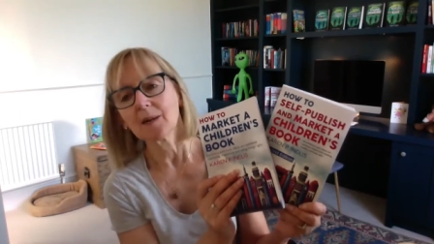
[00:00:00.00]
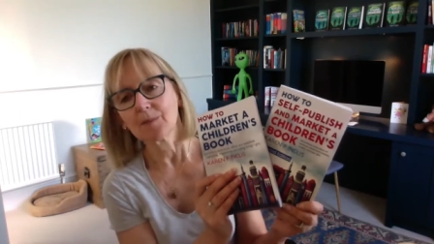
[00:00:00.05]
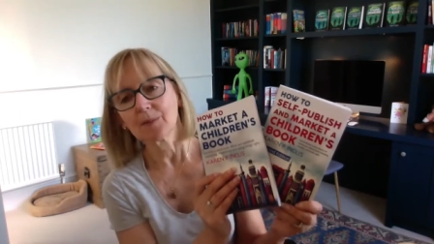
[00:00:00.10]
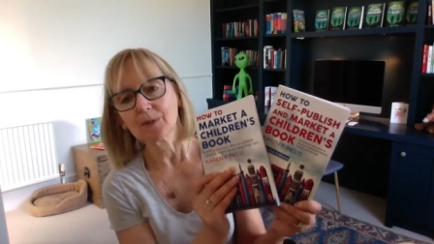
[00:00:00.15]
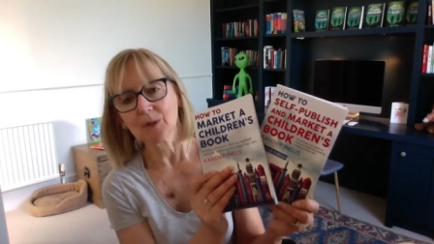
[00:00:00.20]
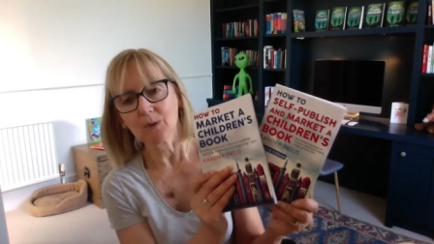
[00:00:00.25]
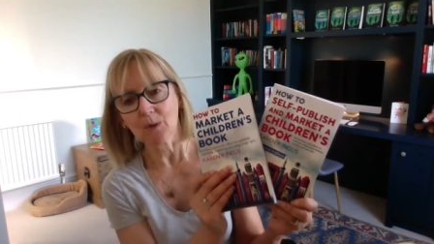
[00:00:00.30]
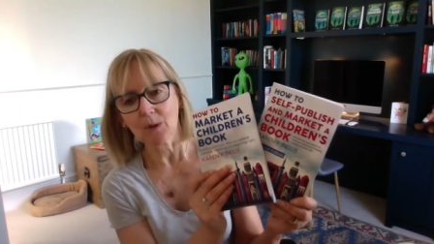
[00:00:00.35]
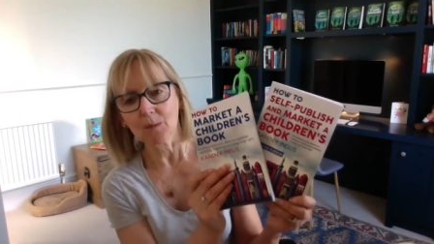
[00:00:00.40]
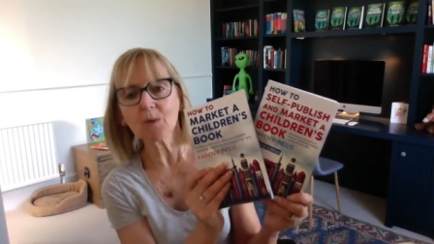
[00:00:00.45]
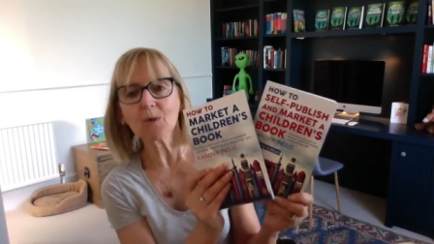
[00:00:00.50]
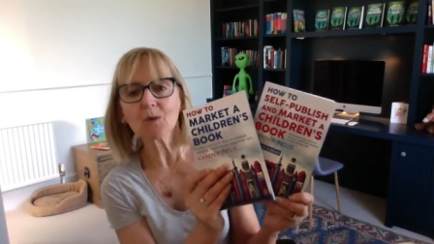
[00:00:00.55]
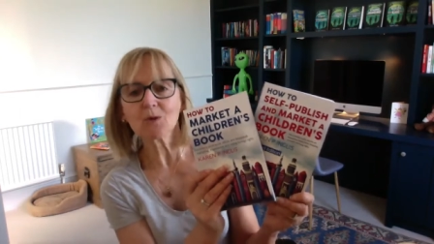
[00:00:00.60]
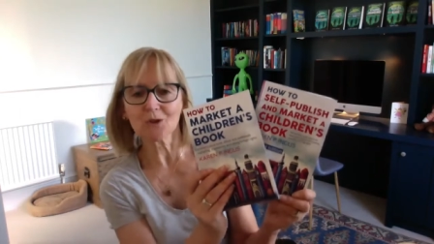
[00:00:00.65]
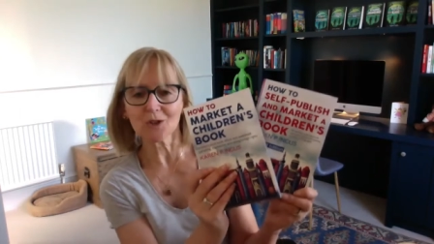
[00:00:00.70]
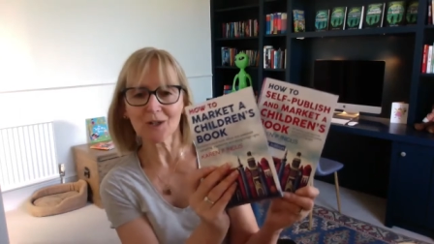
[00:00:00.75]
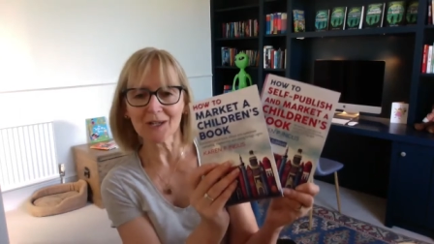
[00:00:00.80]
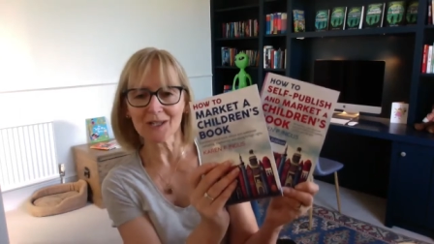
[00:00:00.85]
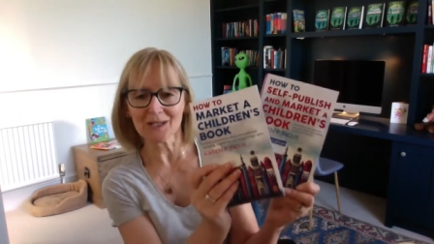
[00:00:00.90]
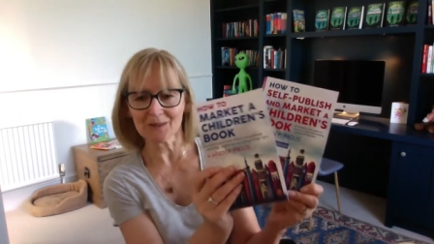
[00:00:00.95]
So I'm not
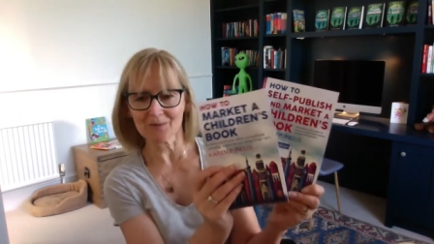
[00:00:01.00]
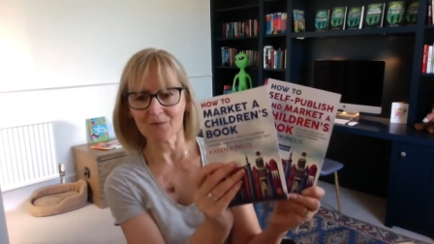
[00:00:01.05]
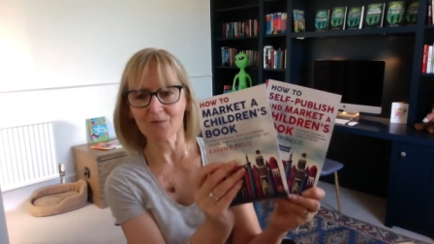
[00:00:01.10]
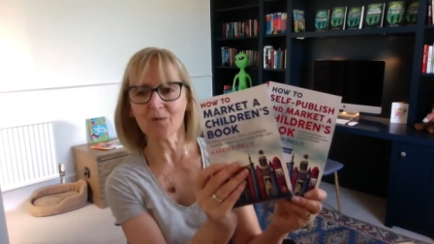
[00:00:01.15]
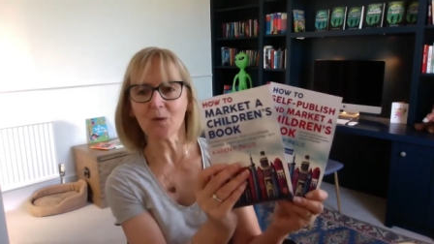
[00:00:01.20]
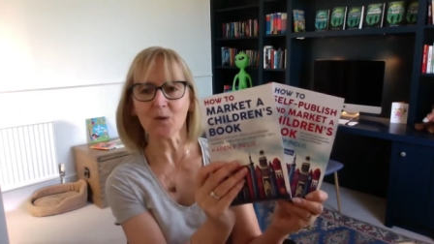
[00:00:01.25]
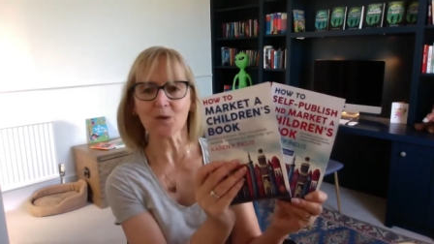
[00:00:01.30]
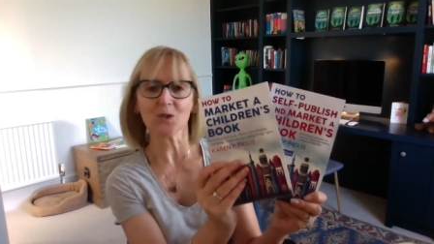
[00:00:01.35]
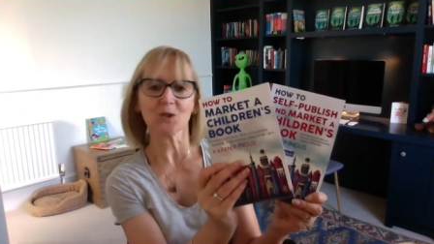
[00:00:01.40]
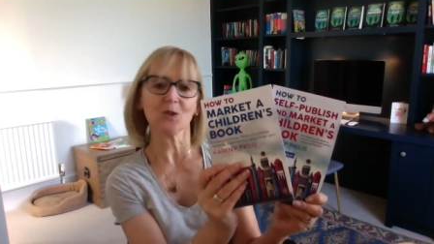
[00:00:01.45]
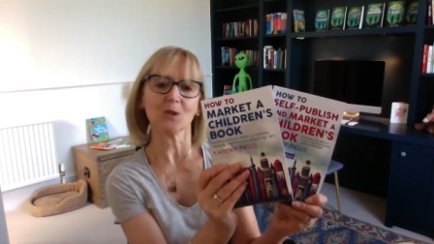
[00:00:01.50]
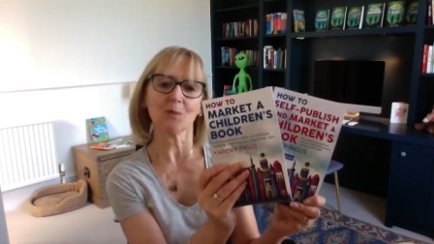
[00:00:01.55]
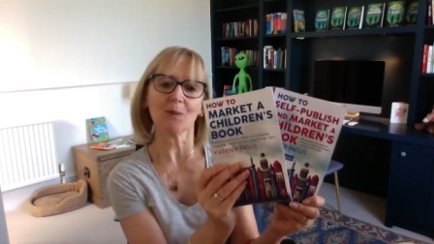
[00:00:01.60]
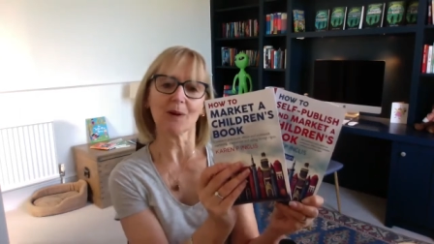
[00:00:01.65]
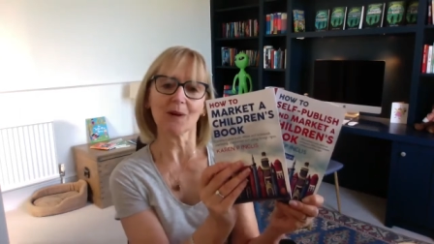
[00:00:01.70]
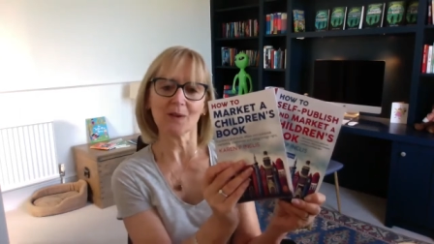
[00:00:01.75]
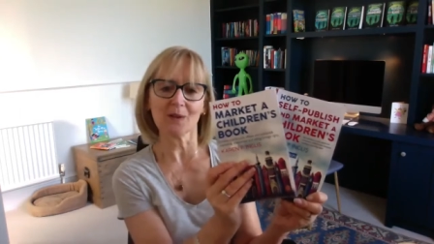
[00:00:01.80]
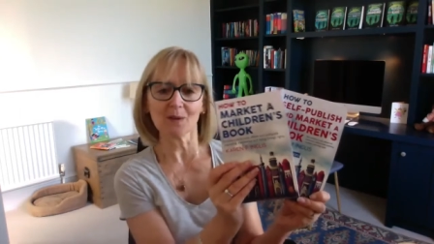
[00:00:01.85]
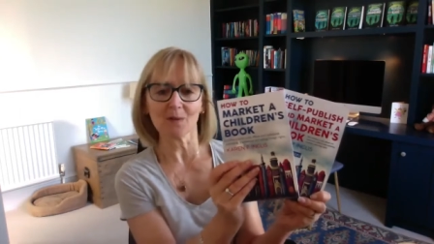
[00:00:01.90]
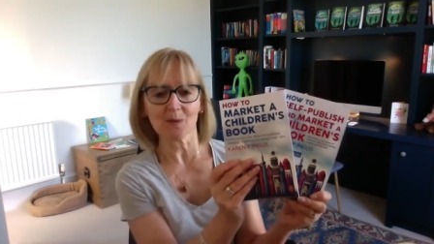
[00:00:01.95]
trying to force you to
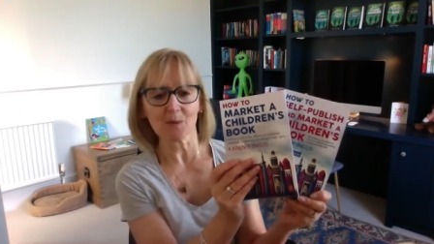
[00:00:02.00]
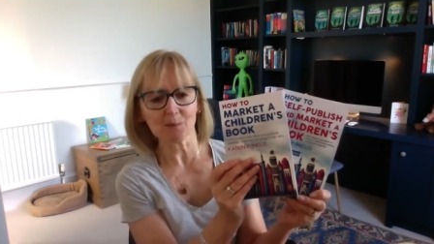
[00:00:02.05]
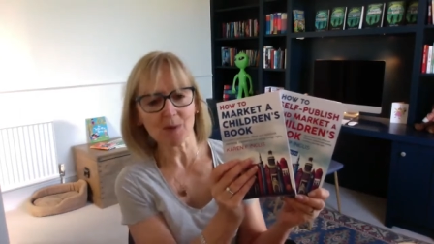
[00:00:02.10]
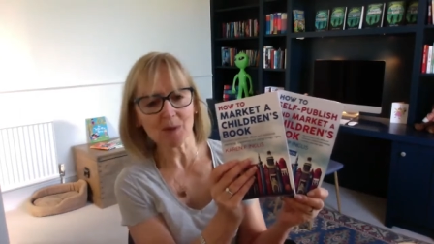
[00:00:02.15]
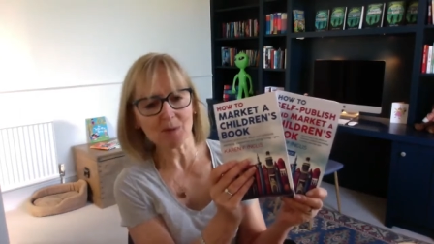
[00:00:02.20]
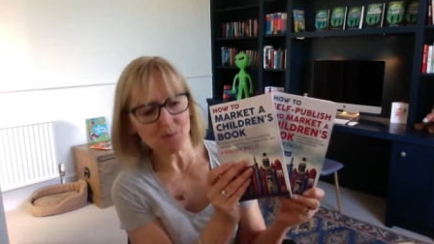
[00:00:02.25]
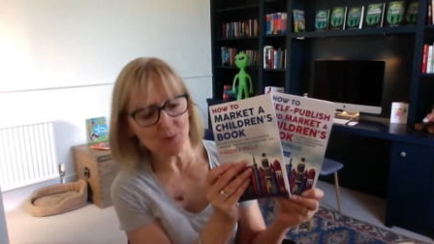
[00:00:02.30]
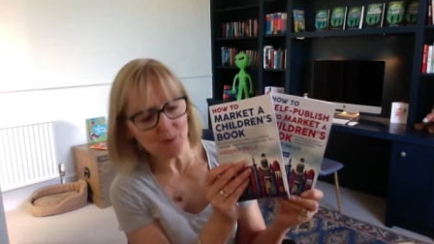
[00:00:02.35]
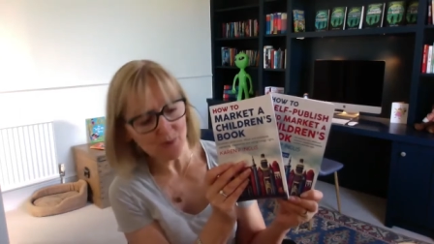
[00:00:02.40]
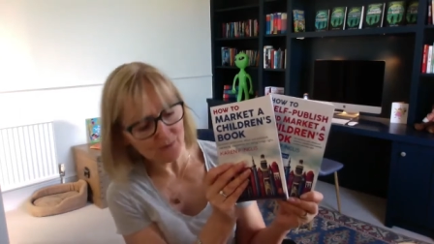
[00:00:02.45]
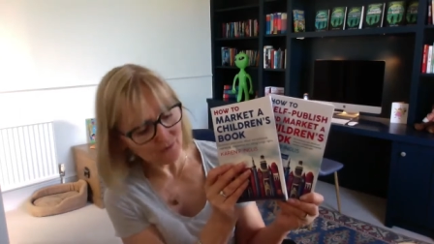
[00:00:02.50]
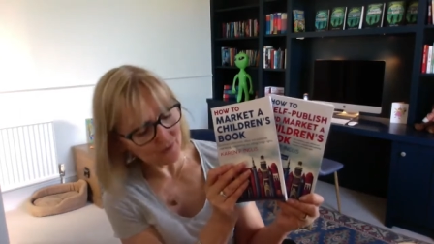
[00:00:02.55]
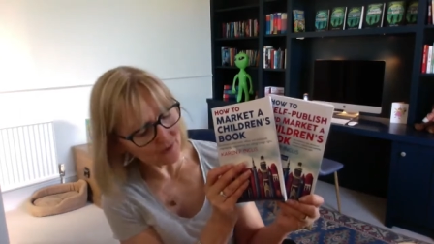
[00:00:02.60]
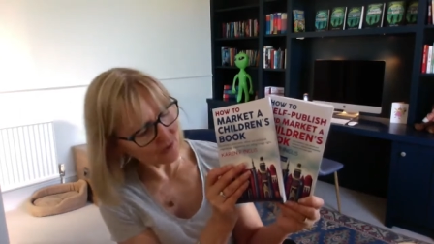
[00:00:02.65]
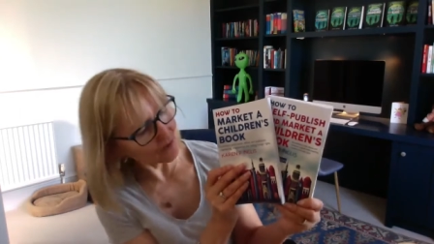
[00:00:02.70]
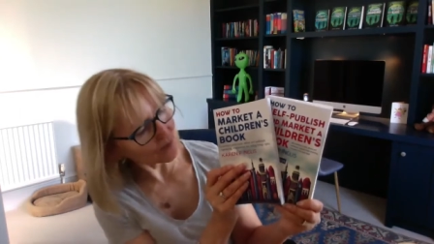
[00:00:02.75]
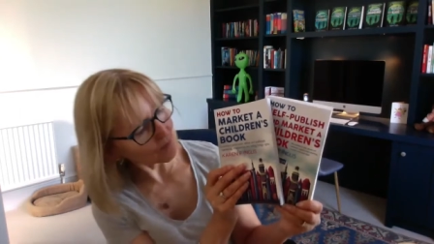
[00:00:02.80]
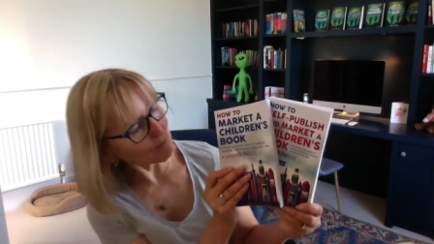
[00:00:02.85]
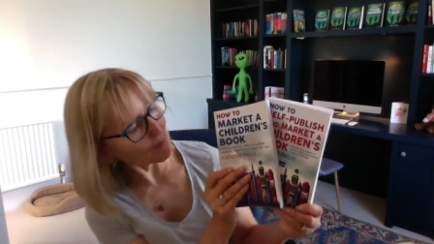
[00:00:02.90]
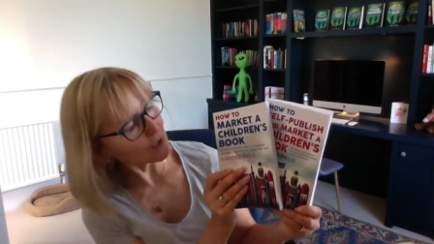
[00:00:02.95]
buy the, the print book for, for